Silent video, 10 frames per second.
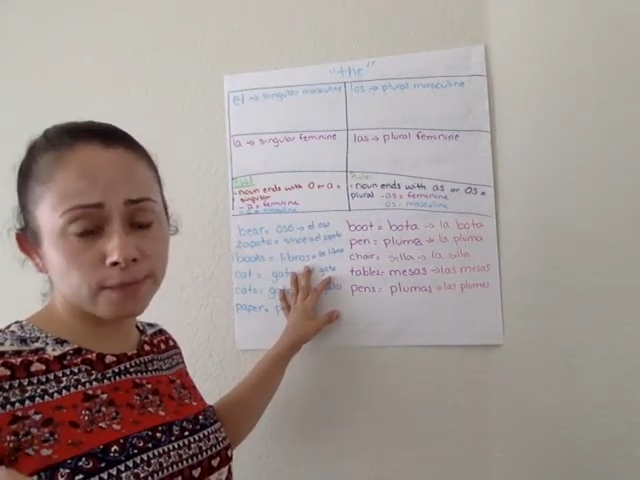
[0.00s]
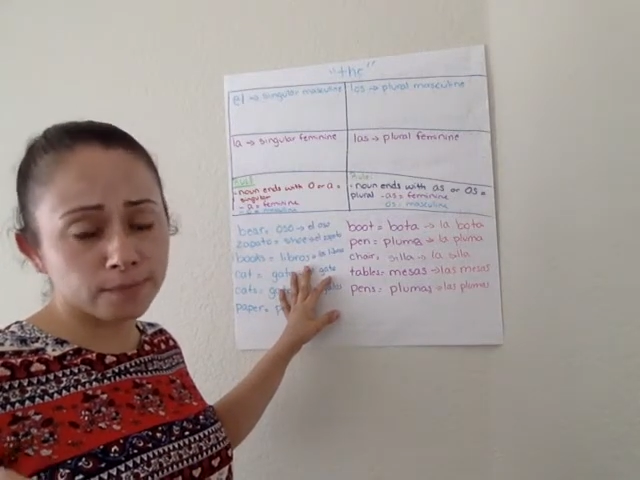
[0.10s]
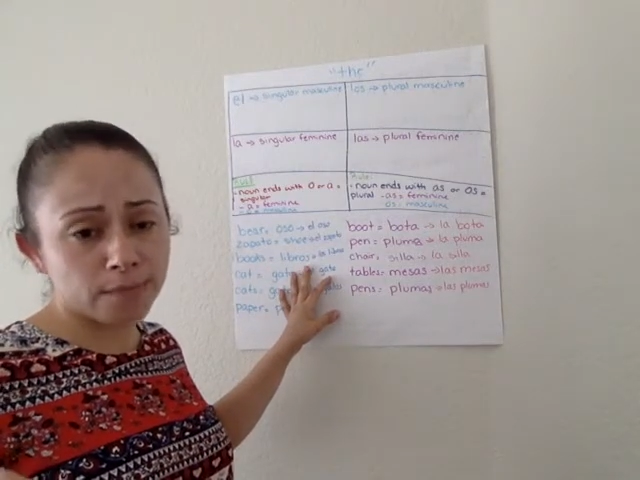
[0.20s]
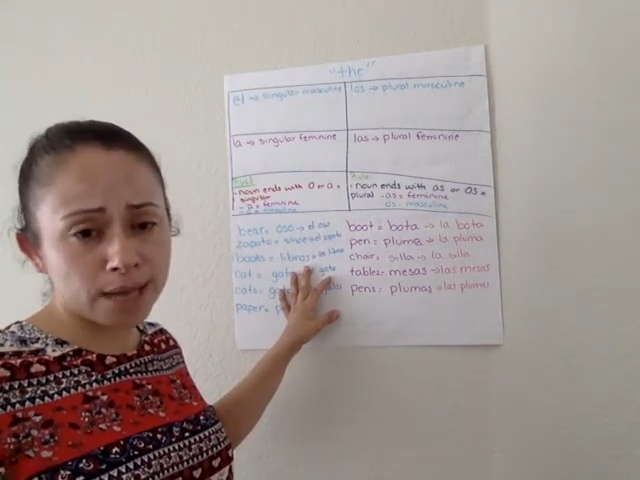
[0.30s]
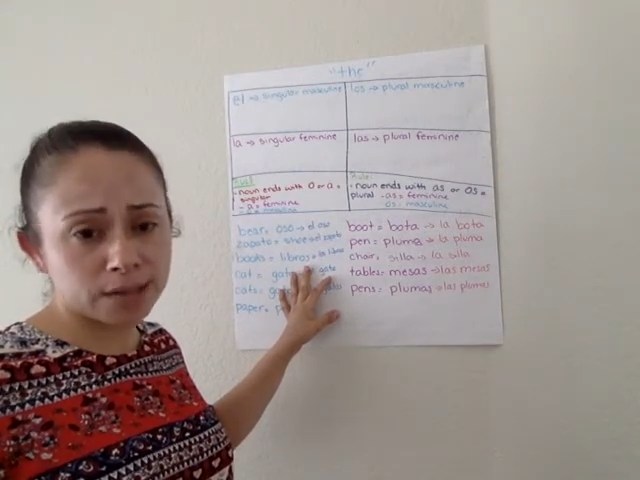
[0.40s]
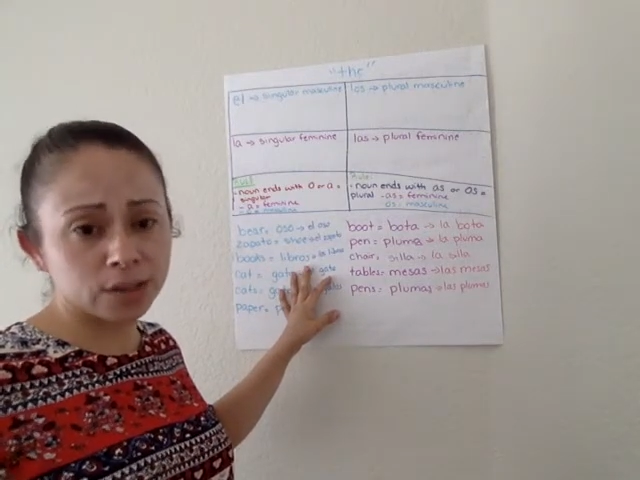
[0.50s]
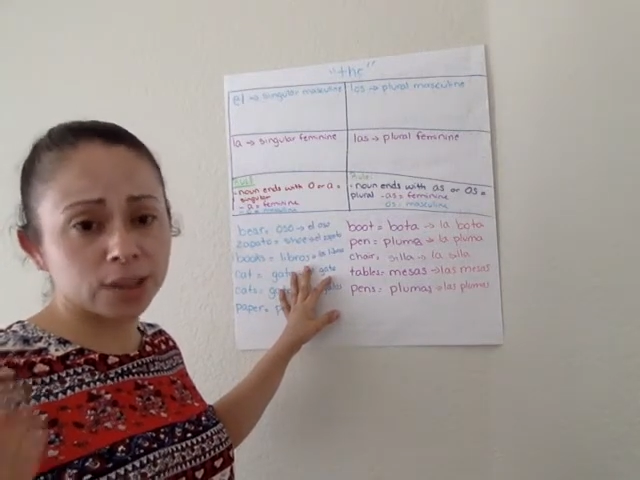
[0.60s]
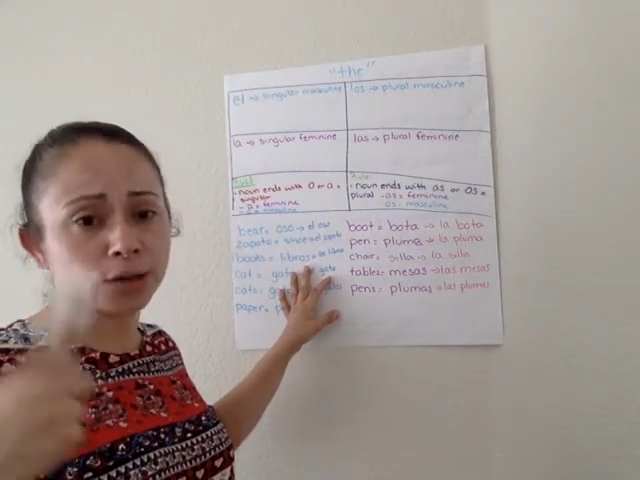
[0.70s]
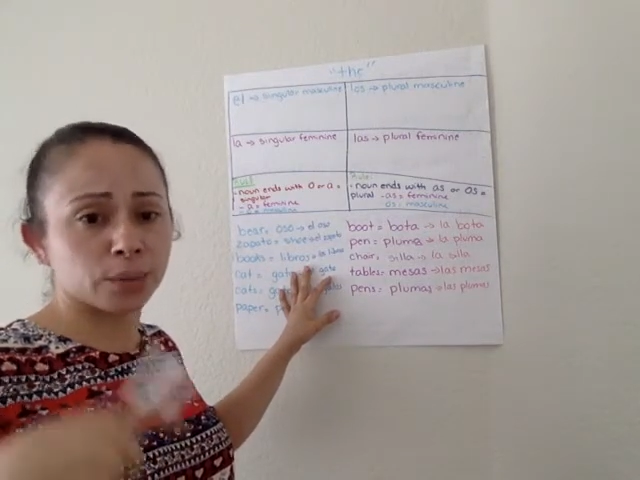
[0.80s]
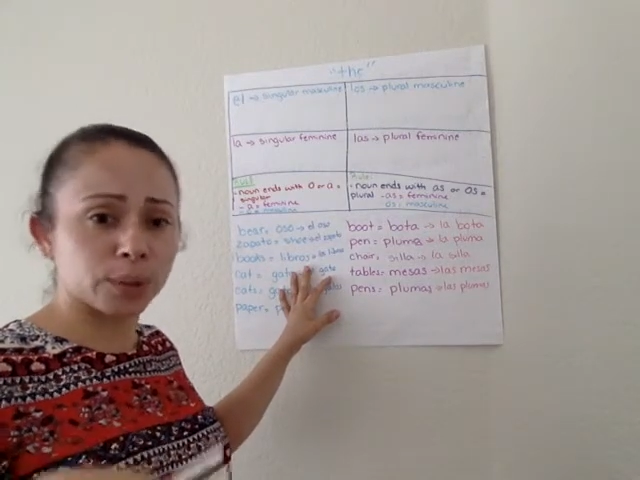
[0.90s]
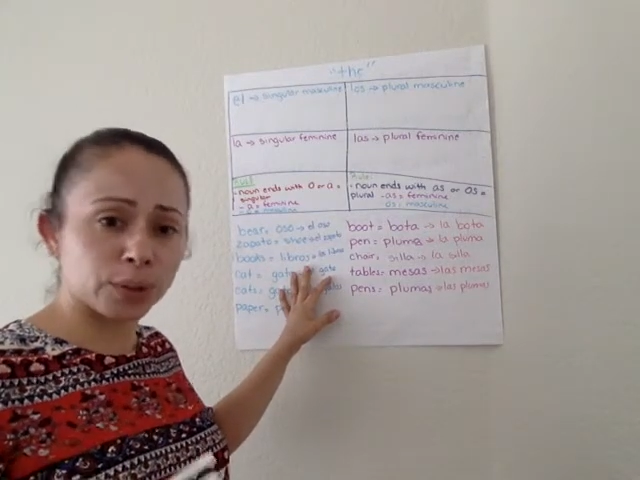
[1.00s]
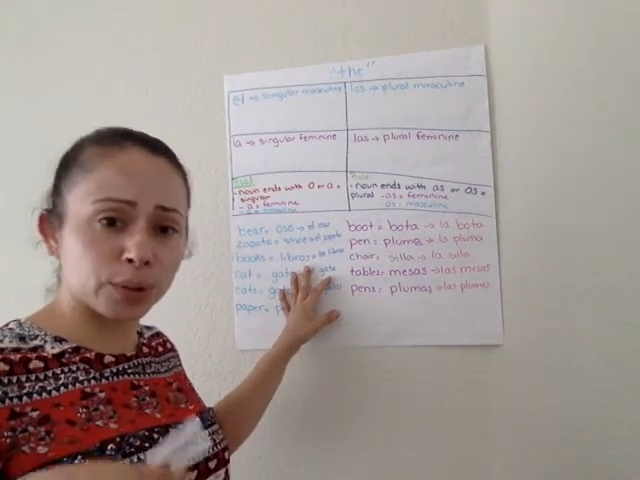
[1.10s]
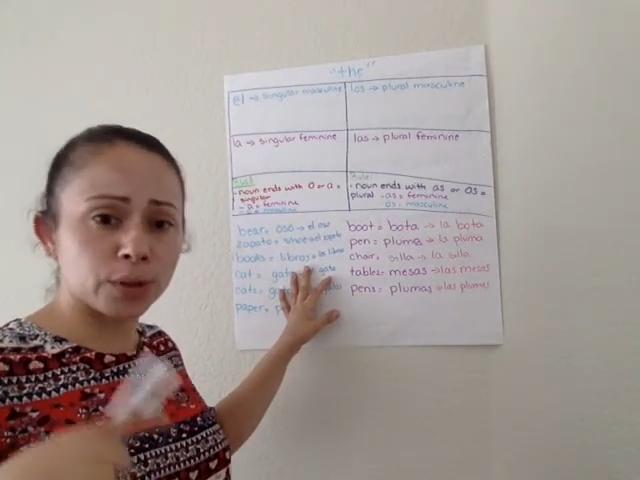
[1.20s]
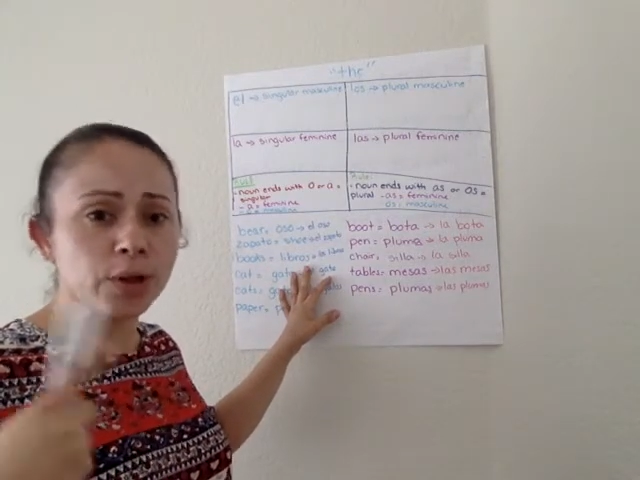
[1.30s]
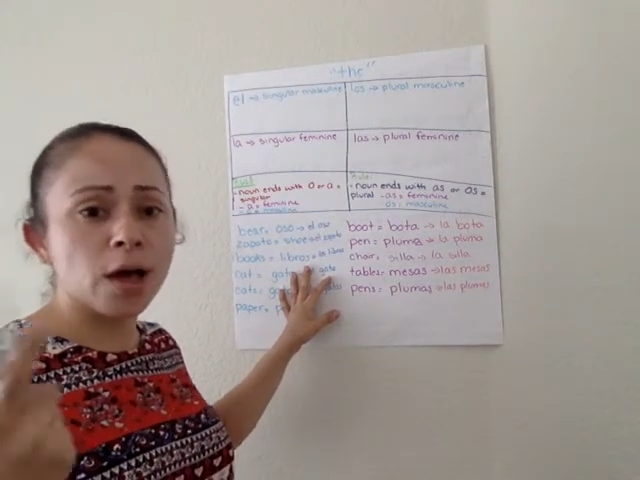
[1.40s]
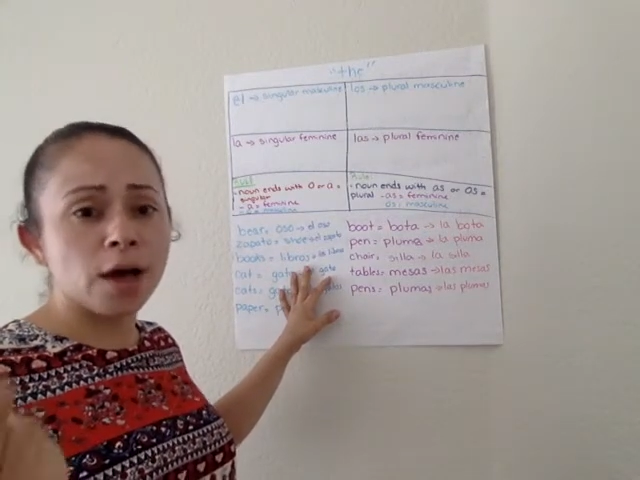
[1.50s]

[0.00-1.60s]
masculine, or plural,